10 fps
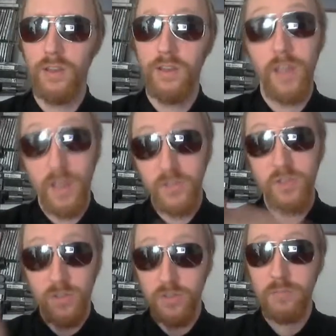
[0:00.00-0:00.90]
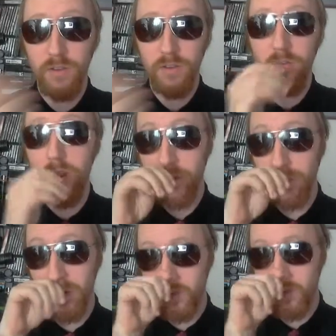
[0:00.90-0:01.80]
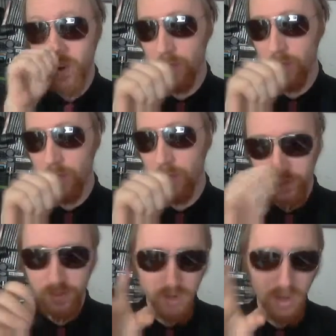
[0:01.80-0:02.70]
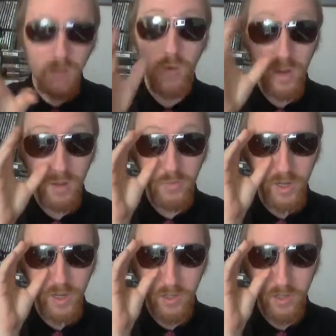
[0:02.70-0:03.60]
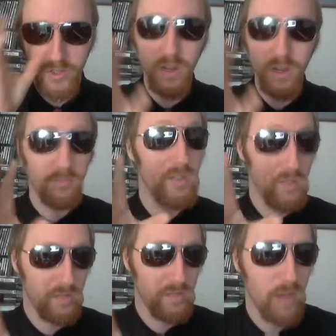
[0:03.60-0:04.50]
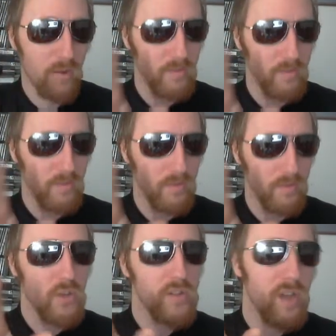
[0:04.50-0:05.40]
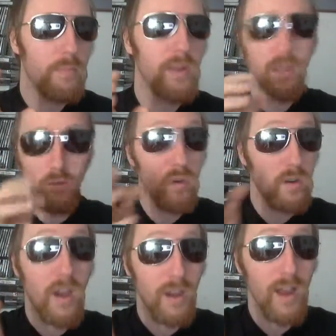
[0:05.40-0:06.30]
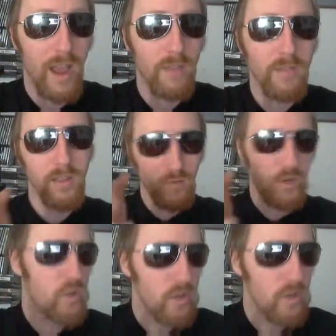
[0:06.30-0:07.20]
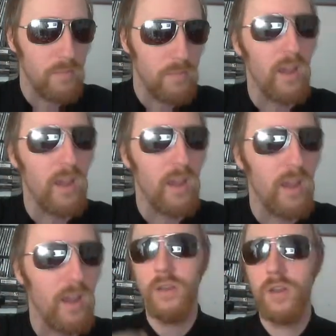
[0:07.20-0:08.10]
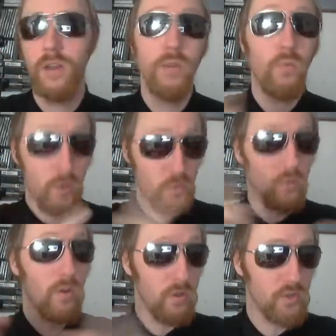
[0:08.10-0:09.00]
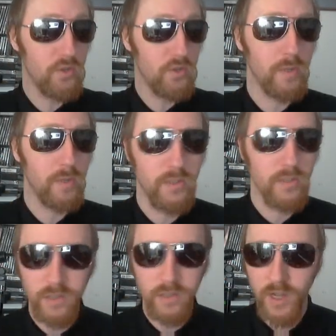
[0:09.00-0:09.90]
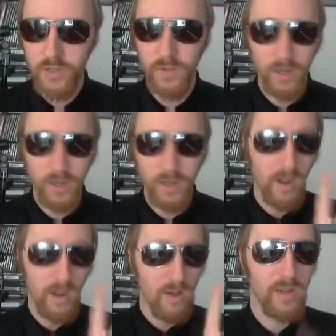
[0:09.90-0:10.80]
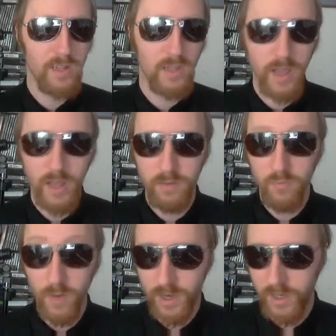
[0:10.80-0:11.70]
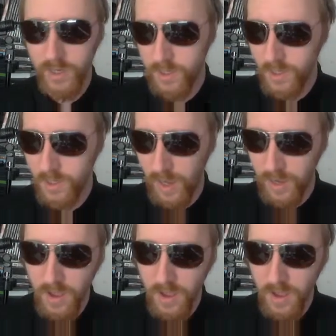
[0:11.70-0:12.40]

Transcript: Yes, this is a bit of Facebook drama, but that's not why I'm bringing this up. This is about a bigger topic that we're not having that we should be having, which will also spill into the next video, but I'll get to that when I get to that.